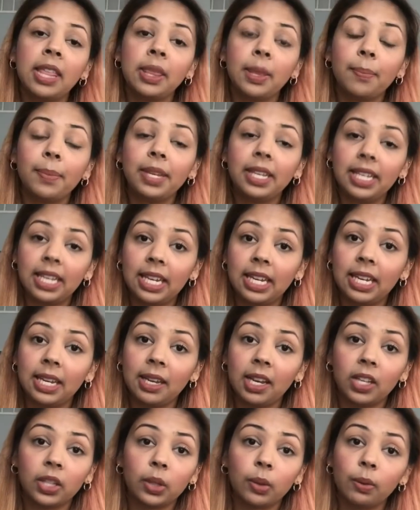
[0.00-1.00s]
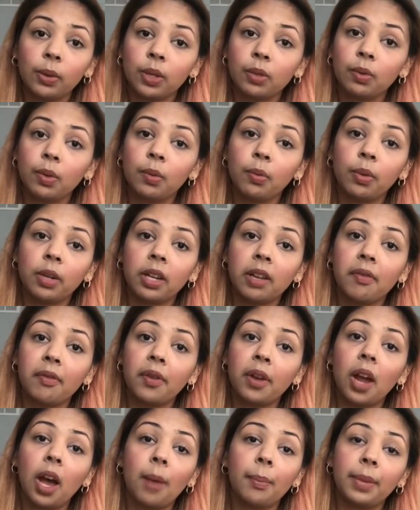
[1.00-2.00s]
the beginning, otherwise we would have
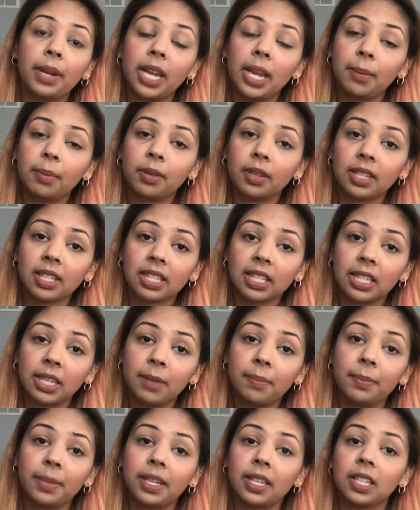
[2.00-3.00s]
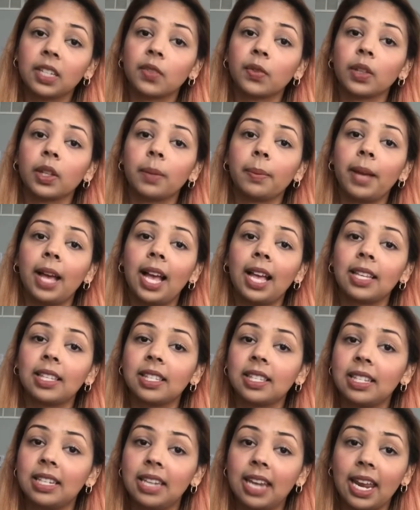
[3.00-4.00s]
not been able to sleep, because for the
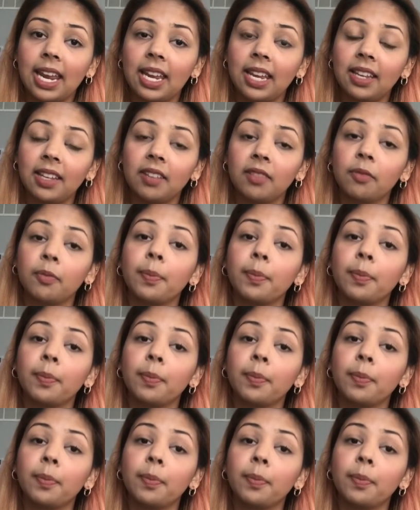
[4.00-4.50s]
past days